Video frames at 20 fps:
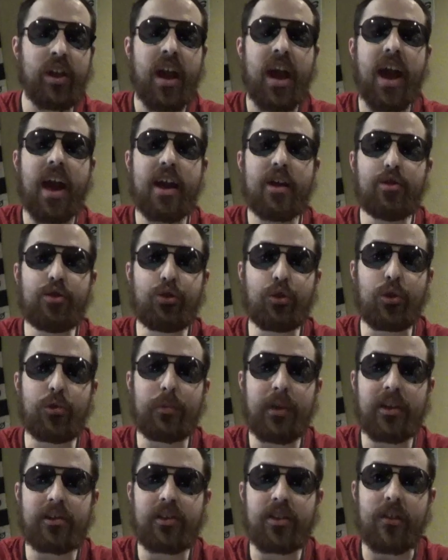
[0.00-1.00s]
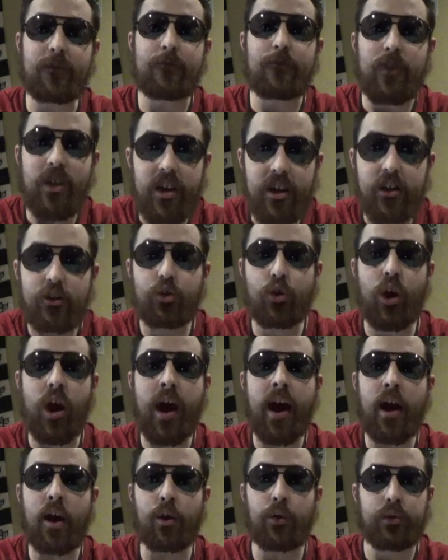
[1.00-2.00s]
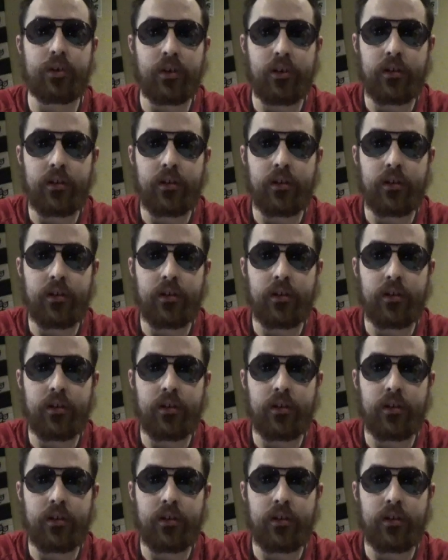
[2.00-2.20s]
he threw him into the crowd.